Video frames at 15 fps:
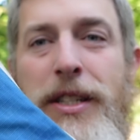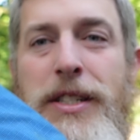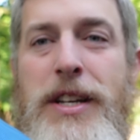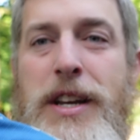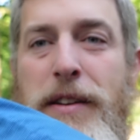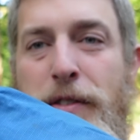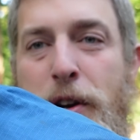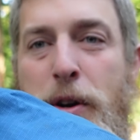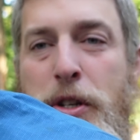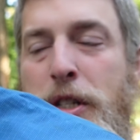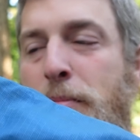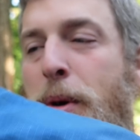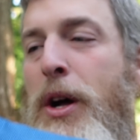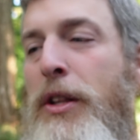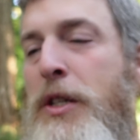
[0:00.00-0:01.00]
isn't even our
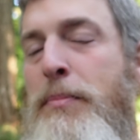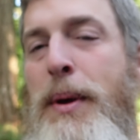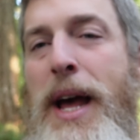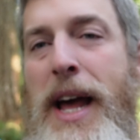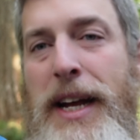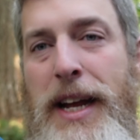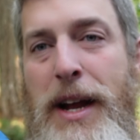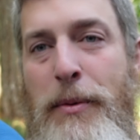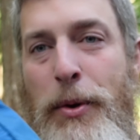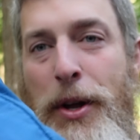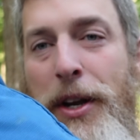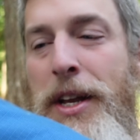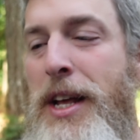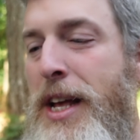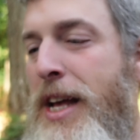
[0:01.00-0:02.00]
smallest packing
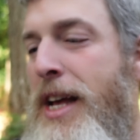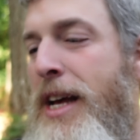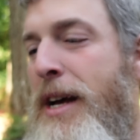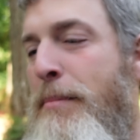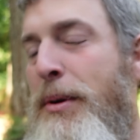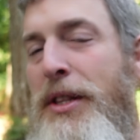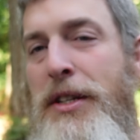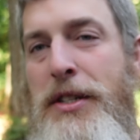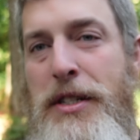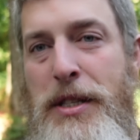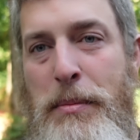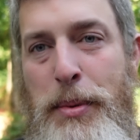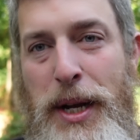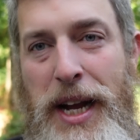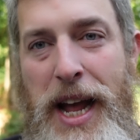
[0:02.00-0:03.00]
one, but this is
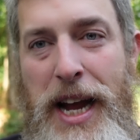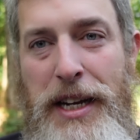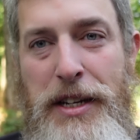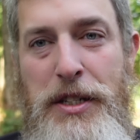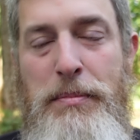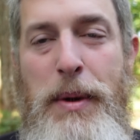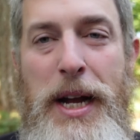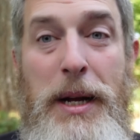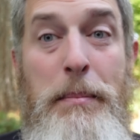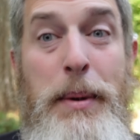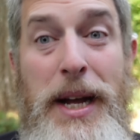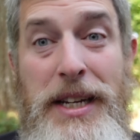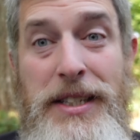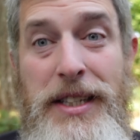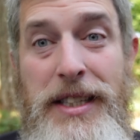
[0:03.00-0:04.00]
the Big Agnes mica
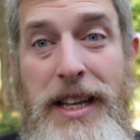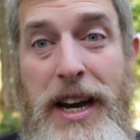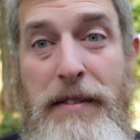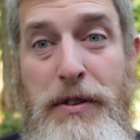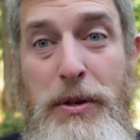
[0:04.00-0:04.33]
basin that I've